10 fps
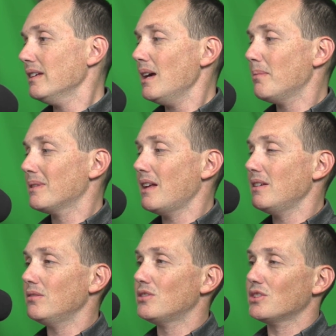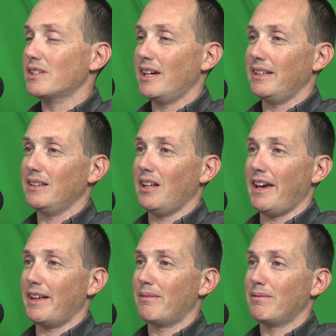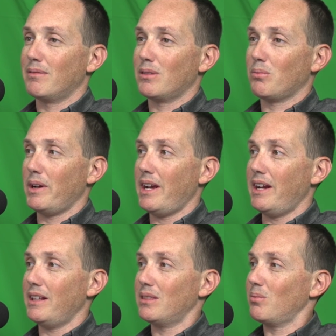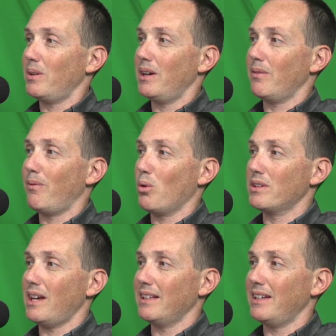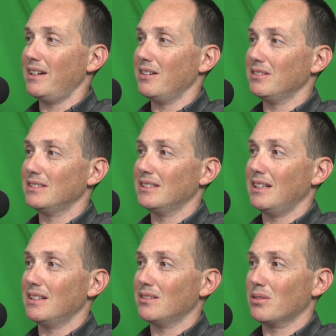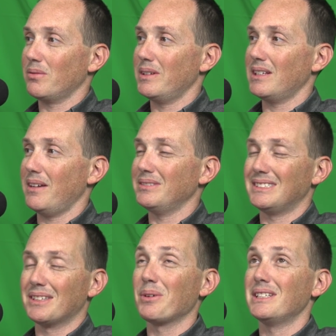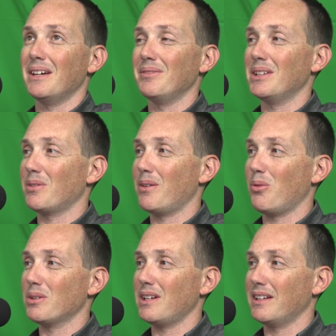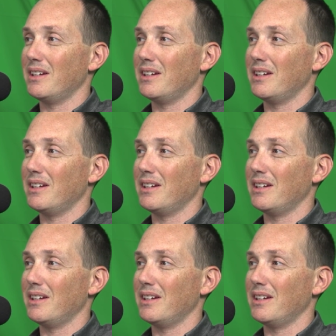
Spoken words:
Yeah, but then you just get like 383 or 410 gears, and then it's, or 373 or 410 gears.